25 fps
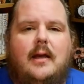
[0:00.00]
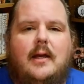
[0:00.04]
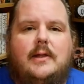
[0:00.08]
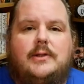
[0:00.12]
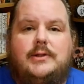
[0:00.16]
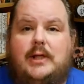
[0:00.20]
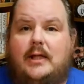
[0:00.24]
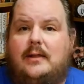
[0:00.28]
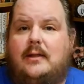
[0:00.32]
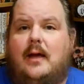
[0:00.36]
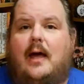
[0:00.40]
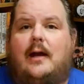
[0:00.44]

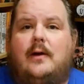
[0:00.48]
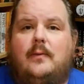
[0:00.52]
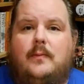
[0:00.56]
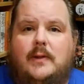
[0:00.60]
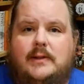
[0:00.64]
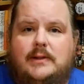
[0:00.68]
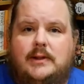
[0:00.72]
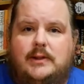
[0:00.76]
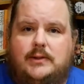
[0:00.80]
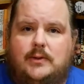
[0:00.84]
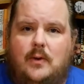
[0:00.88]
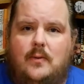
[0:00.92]
She thought it
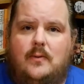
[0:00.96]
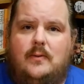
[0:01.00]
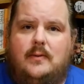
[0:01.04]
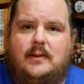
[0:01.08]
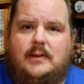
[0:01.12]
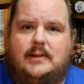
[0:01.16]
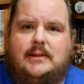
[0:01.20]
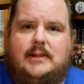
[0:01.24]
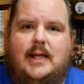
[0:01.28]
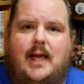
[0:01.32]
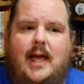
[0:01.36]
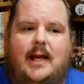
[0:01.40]
was a
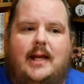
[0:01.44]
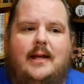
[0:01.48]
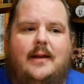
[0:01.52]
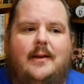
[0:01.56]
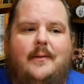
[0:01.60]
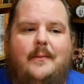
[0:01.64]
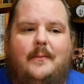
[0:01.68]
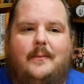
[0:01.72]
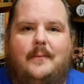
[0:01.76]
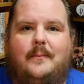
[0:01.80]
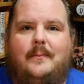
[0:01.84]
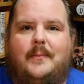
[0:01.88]
torrent site,
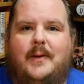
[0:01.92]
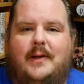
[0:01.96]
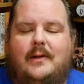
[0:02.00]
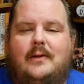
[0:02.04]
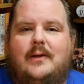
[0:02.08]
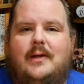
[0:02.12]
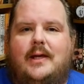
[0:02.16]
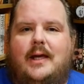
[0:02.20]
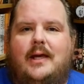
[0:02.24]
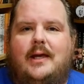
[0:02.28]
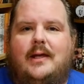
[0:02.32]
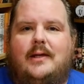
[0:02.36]
but
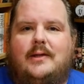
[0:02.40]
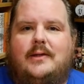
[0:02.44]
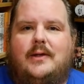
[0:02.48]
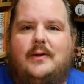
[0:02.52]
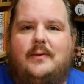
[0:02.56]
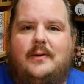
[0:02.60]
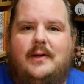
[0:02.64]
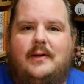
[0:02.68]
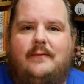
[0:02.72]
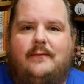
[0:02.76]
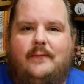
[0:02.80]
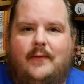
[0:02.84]
looking
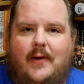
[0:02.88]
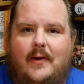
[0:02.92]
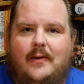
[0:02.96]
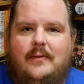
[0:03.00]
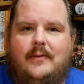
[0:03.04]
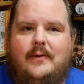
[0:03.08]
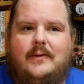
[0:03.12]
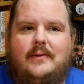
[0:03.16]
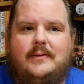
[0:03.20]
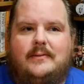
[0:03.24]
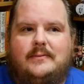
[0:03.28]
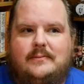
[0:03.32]
into it
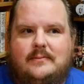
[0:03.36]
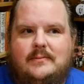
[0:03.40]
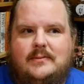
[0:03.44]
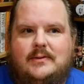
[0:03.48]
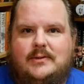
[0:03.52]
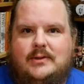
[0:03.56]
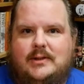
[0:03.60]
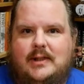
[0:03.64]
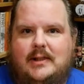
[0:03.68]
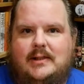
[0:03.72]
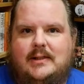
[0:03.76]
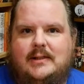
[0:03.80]
farther,
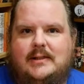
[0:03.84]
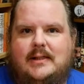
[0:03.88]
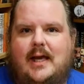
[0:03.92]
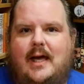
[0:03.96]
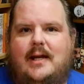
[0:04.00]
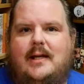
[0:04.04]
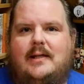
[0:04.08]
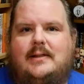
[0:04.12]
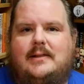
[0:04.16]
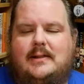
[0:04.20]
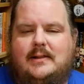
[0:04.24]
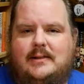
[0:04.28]
she
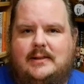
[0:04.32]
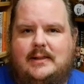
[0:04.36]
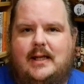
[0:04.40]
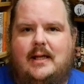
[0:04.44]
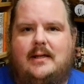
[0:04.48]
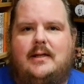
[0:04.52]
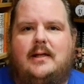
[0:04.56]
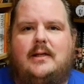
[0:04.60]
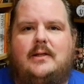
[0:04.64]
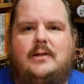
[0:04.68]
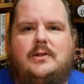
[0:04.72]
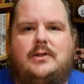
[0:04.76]
decided to
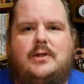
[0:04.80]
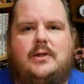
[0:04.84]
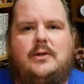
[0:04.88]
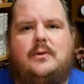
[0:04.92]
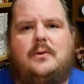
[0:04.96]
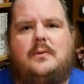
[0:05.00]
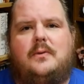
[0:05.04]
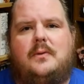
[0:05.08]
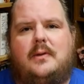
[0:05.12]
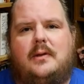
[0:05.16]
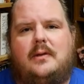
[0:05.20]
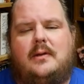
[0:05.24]
send it
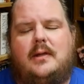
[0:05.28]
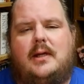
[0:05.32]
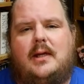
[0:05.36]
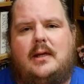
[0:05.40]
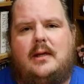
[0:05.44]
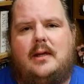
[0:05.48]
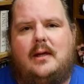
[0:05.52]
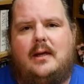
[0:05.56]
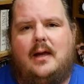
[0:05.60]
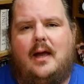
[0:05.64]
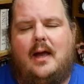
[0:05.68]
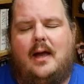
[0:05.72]
to
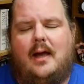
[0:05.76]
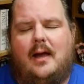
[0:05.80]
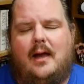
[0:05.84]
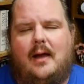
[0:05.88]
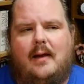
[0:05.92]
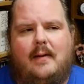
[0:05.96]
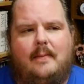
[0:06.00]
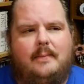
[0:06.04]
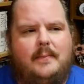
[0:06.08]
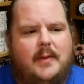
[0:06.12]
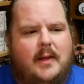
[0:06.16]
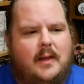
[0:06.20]
the
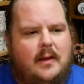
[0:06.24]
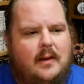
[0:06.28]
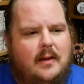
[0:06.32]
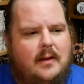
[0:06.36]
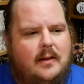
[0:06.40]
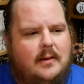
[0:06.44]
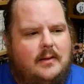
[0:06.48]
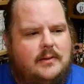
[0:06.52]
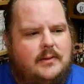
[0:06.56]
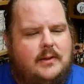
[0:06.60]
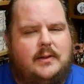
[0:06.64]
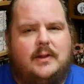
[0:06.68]
uh,
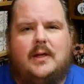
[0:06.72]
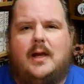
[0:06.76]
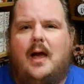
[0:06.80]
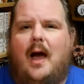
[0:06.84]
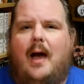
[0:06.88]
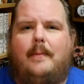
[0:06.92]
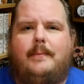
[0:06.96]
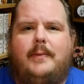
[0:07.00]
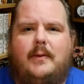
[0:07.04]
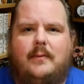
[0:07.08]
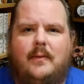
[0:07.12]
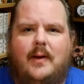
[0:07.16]
to the
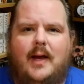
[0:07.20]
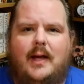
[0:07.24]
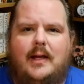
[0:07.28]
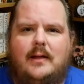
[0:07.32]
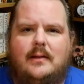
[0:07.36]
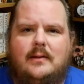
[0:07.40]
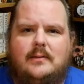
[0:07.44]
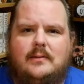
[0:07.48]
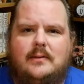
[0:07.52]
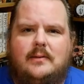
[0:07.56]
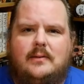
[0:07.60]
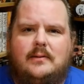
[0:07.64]

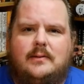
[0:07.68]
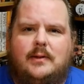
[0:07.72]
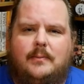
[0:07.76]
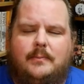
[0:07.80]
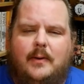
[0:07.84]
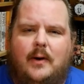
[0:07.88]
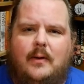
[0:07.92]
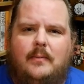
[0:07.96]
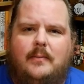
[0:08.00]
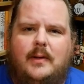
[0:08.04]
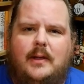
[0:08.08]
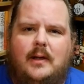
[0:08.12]
copyright
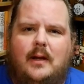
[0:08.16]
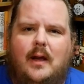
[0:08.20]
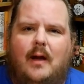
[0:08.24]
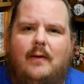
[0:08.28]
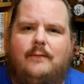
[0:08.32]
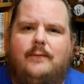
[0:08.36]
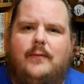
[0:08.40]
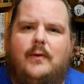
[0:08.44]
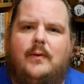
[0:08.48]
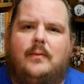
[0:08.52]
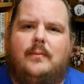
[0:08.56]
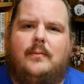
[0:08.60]
department
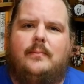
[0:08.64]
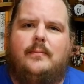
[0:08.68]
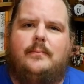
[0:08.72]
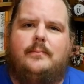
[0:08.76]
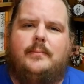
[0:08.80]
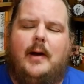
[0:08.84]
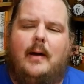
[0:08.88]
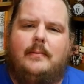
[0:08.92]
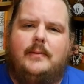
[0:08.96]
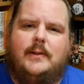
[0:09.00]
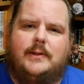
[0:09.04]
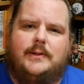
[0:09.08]
of her
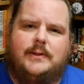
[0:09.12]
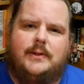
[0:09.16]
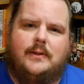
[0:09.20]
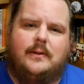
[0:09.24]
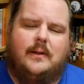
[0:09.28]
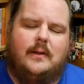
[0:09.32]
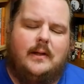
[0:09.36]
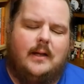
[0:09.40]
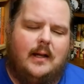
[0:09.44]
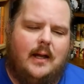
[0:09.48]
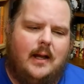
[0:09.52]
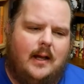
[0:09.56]

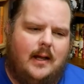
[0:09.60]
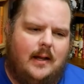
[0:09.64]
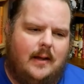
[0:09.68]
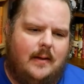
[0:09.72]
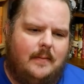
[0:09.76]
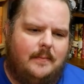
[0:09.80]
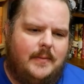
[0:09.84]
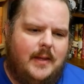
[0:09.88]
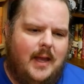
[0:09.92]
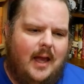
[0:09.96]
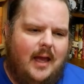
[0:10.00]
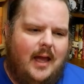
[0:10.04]
publisher.
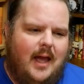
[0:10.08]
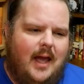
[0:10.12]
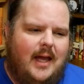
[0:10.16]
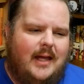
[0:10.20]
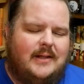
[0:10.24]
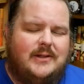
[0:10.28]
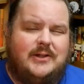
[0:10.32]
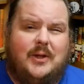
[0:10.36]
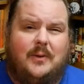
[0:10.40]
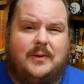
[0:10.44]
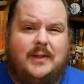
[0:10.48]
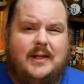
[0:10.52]
Um,
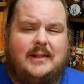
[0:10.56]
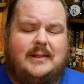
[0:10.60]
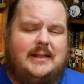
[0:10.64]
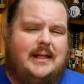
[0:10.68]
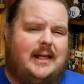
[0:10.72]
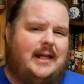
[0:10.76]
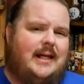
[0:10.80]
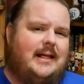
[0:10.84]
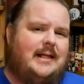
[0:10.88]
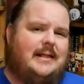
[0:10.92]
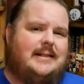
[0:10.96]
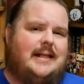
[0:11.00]
so this
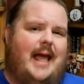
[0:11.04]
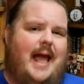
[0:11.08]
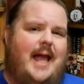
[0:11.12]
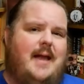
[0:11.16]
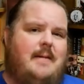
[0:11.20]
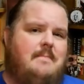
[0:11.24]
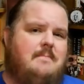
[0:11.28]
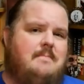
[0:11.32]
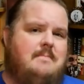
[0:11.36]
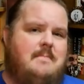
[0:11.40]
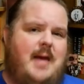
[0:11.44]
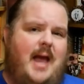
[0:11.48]
is
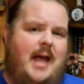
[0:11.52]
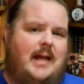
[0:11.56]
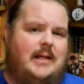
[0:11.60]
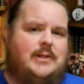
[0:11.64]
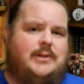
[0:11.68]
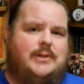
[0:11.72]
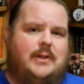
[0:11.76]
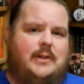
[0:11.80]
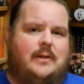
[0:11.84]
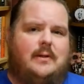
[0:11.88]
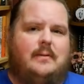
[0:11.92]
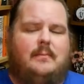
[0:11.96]
a
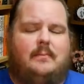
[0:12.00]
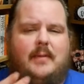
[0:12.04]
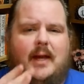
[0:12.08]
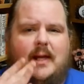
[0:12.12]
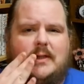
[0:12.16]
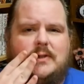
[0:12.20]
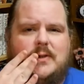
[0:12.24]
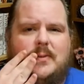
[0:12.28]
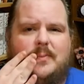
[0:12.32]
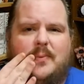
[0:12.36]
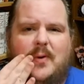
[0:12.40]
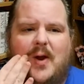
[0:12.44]
major
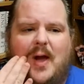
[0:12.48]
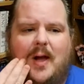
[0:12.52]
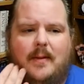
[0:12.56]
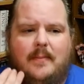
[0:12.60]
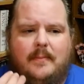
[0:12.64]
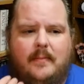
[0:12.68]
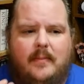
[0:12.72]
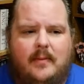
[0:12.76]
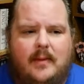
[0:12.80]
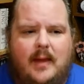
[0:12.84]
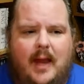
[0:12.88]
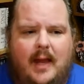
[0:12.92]
major
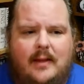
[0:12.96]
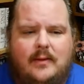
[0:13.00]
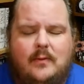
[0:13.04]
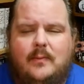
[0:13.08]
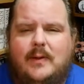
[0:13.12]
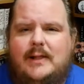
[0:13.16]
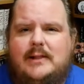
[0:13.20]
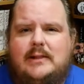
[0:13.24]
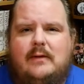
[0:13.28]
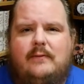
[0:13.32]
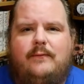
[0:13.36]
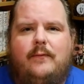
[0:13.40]
problem, and the
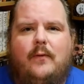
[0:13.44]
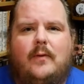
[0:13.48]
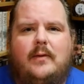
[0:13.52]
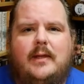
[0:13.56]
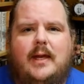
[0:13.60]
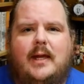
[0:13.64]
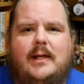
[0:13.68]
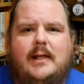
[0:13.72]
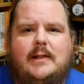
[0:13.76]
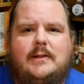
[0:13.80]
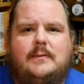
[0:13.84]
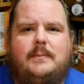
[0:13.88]
reason for
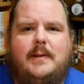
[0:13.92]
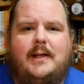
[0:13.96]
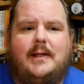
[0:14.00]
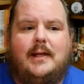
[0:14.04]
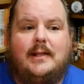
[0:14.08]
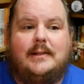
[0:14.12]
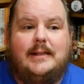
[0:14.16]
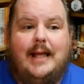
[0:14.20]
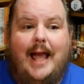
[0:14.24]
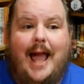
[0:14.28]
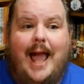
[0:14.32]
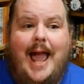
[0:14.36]
that is
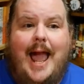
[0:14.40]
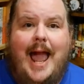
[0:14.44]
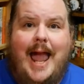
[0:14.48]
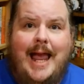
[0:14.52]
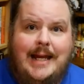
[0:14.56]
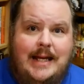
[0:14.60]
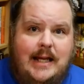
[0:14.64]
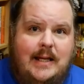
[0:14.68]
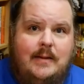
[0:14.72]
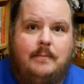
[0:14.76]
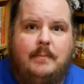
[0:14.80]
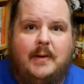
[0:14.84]
because
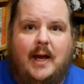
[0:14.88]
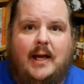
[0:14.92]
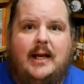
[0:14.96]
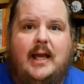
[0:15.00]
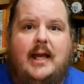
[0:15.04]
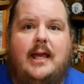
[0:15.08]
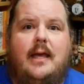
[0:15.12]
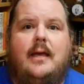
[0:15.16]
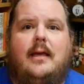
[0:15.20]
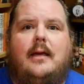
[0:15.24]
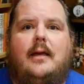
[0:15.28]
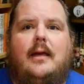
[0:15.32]

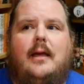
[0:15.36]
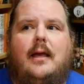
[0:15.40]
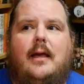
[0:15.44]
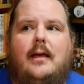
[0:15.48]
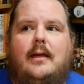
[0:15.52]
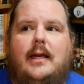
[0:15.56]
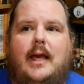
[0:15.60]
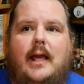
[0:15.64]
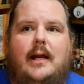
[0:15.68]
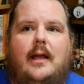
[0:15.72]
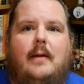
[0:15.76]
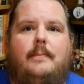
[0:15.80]
anybody
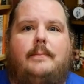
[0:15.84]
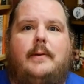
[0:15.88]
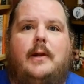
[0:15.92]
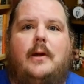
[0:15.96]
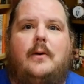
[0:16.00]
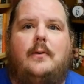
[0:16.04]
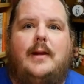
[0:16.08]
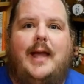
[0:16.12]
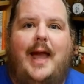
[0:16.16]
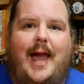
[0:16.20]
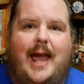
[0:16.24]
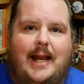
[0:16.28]
can
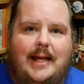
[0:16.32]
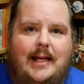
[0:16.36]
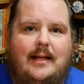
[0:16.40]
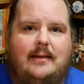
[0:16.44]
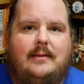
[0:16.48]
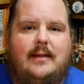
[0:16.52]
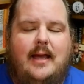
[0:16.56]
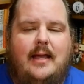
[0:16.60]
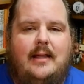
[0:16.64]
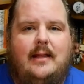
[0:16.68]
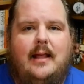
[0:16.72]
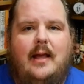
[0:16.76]
upload
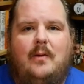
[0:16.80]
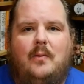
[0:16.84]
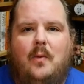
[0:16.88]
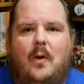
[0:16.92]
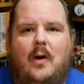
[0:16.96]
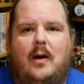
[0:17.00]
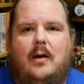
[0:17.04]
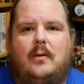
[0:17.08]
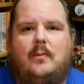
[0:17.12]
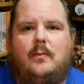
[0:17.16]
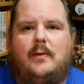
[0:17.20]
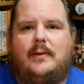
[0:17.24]
anything they
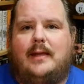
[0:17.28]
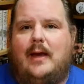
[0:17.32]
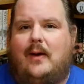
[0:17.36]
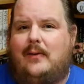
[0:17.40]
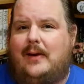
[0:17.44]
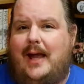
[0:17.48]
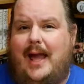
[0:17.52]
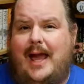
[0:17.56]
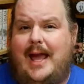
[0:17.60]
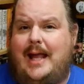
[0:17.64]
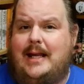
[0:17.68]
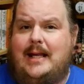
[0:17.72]
want
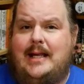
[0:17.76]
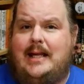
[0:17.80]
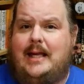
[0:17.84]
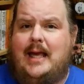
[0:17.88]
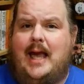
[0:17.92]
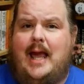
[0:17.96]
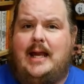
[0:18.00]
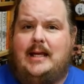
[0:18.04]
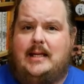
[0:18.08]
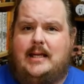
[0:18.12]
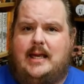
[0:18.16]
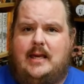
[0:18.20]
without any
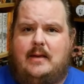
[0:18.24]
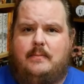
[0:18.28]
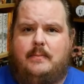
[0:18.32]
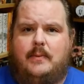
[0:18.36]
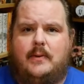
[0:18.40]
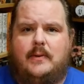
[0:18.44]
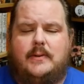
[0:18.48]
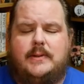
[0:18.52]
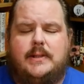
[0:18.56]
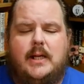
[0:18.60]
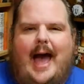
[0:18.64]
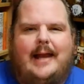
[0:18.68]

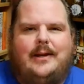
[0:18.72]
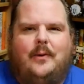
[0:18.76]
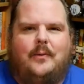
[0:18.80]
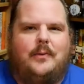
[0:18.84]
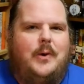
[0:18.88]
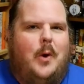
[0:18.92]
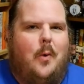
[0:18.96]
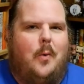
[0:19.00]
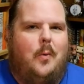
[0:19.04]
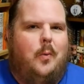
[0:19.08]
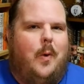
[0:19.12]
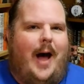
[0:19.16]
gatekeepers. I don't
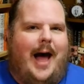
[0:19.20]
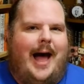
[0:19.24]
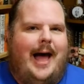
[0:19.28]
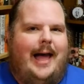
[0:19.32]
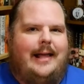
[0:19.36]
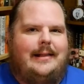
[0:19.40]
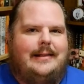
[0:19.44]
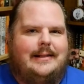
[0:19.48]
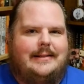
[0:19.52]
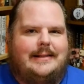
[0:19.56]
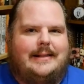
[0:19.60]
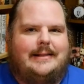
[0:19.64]
know
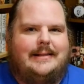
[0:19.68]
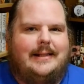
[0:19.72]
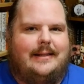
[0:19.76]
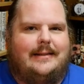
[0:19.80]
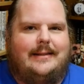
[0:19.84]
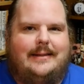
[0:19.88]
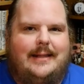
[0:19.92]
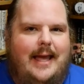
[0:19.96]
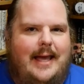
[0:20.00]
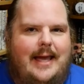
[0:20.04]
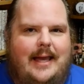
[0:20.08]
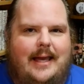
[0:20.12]
why this is a
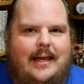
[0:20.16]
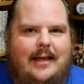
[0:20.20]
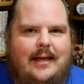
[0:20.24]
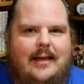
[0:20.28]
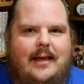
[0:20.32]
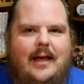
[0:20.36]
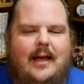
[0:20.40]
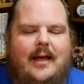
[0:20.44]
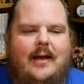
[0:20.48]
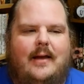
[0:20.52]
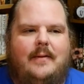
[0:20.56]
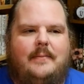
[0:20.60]
thing.
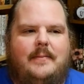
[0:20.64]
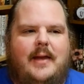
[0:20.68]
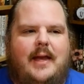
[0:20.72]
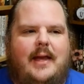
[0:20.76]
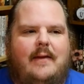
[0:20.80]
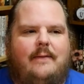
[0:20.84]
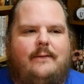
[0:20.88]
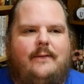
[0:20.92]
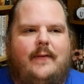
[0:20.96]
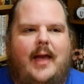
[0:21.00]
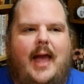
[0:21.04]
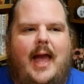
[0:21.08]
Um,
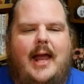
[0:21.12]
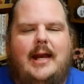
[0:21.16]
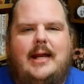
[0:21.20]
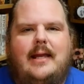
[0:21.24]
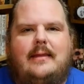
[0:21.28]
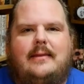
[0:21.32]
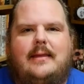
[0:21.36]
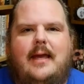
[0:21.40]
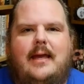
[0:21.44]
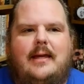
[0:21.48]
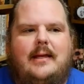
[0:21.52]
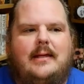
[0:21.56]
if
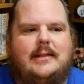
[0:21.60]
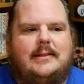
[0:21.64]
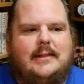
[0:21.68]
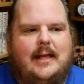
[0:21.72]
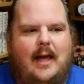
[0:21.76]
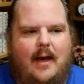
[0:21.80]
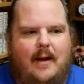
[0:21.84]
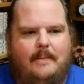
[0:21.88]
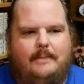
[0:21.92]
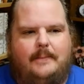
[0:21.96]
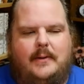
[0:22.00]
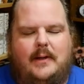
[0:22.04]
anything is
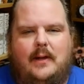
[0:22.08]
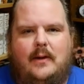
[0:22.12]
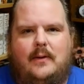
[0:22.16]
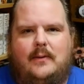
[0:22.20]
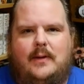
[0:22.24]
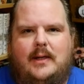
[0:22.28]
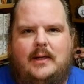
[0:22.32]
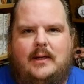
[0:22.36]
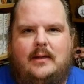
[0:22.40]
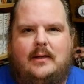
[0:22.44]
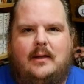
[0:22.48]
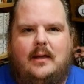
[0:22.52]

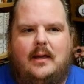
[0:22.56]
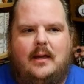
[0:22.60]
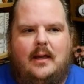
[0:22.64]
uploaded,